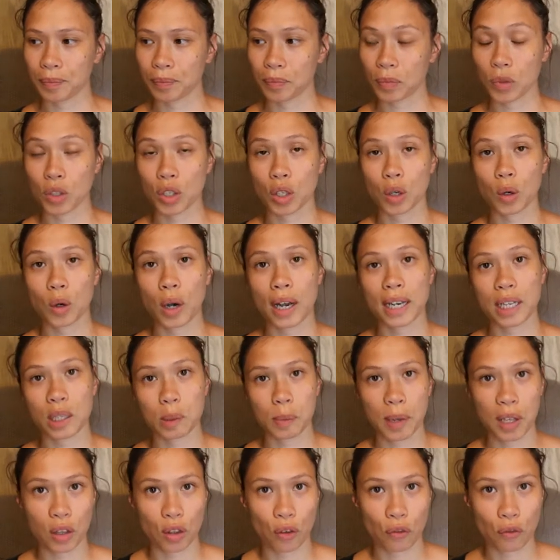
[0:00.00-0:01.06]
So I
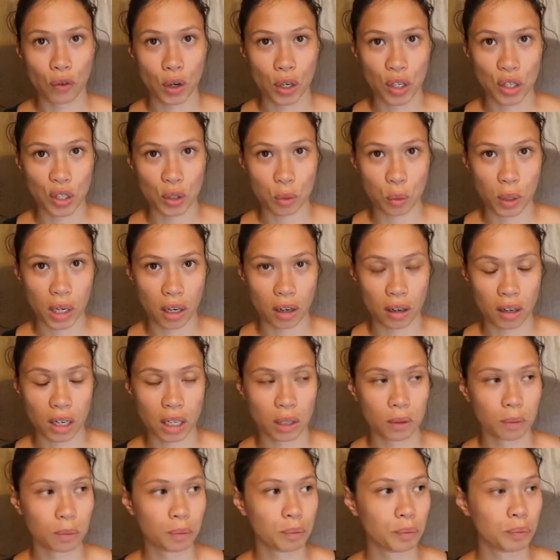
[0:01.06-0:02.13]
spent the first week
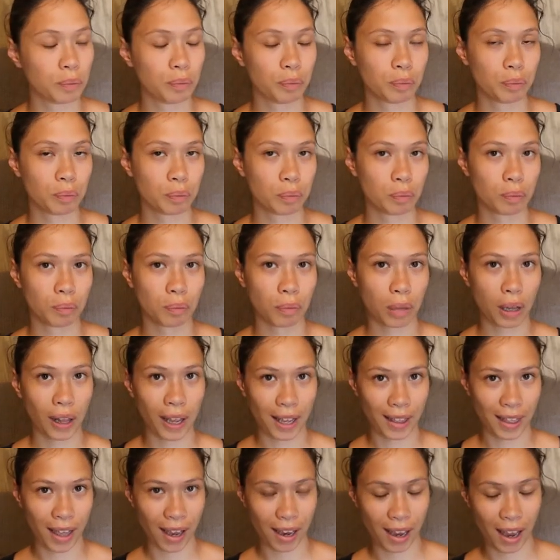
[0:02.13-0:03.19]

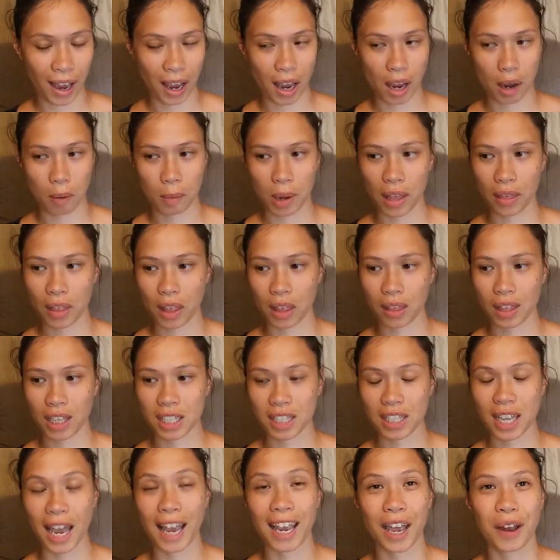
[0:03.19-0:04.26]
playing that game, and then the
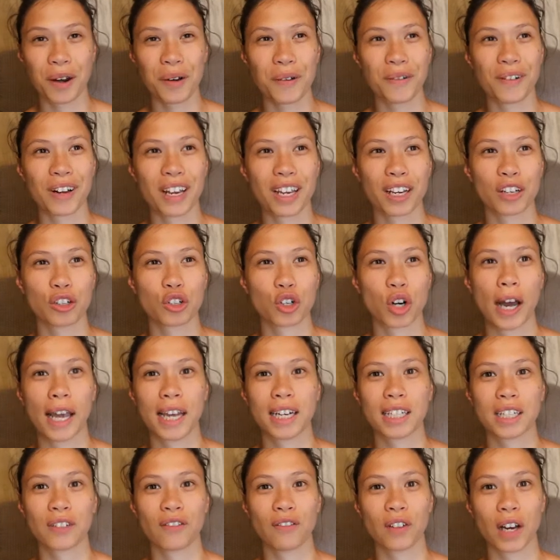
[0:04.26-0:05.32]
second week
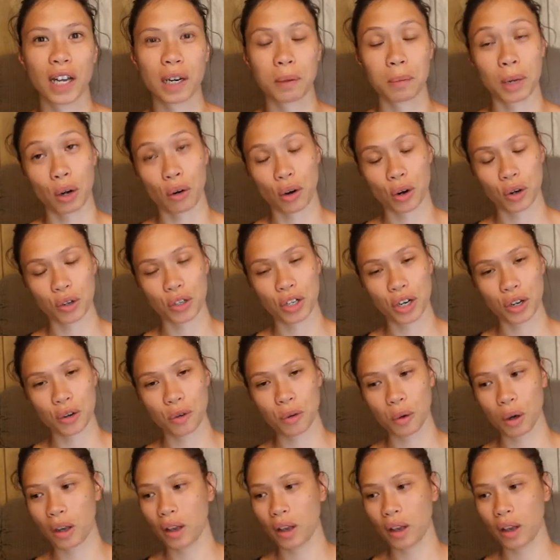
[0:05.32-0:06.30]
trying to find my Crojo.